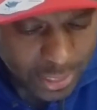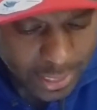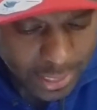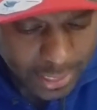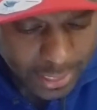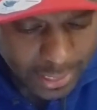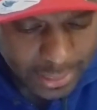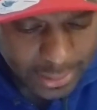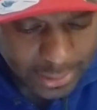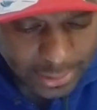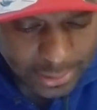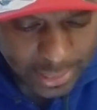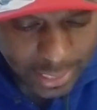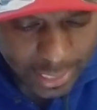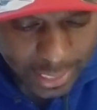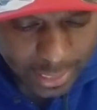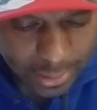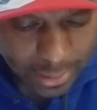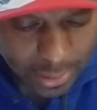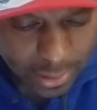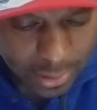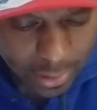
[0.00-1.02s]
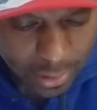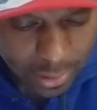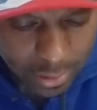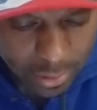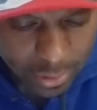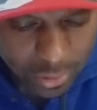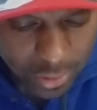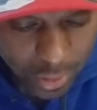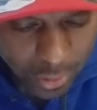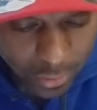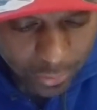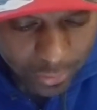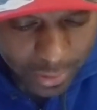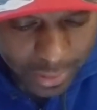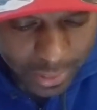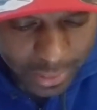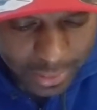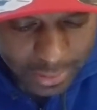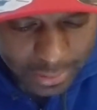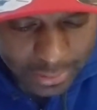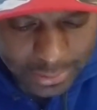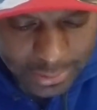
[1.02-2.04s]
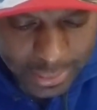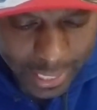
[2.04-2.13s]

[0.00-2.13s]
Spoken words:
He said, there is